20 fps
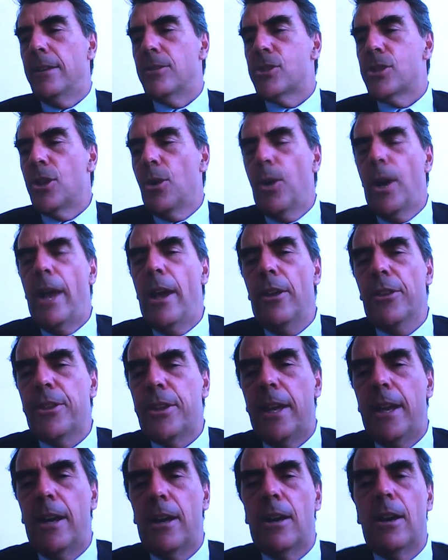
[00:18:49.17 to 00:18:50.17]
so
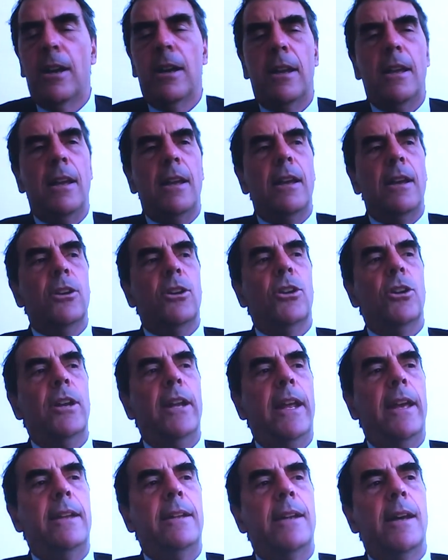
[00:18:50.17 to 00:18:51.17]
healthcare
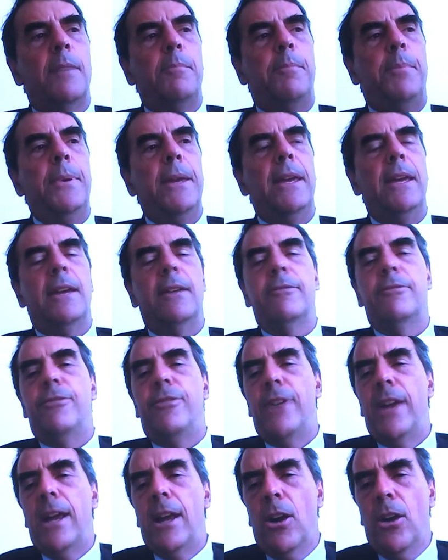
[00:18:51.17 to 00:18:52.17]
could end up being
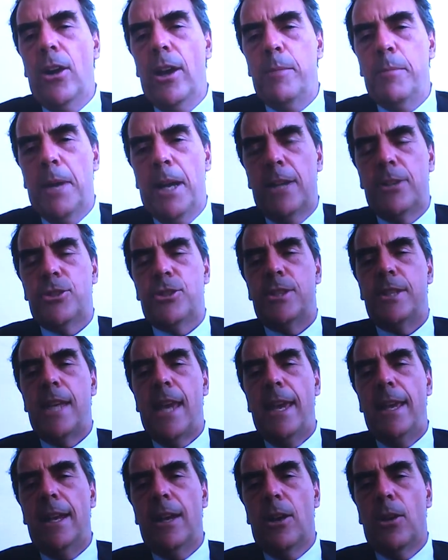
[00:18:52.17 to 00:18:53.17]
very much
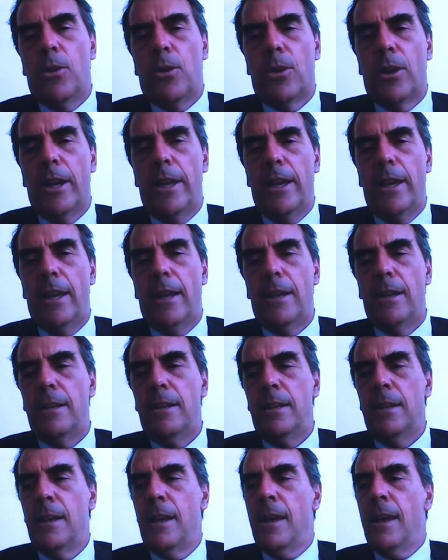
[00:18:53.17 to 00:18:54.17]
data oriented